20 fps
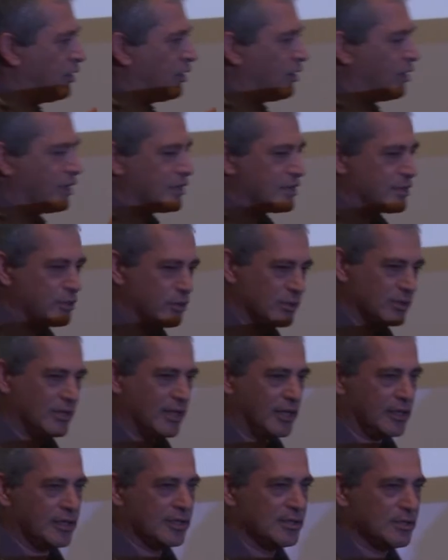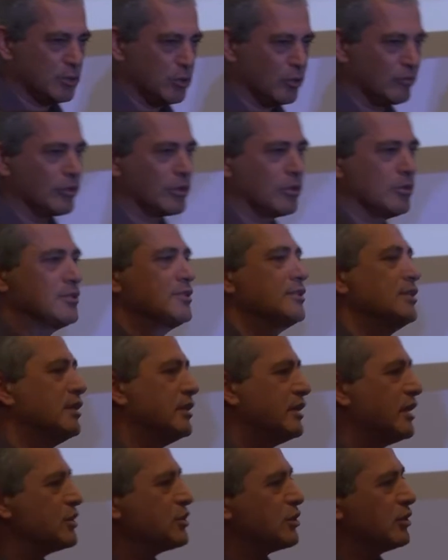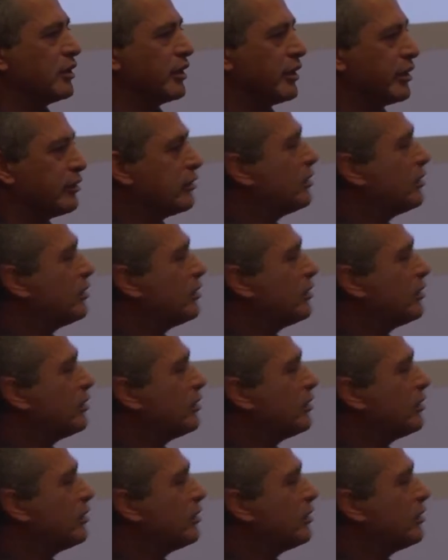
Let's use that as sort of a consolidation layer.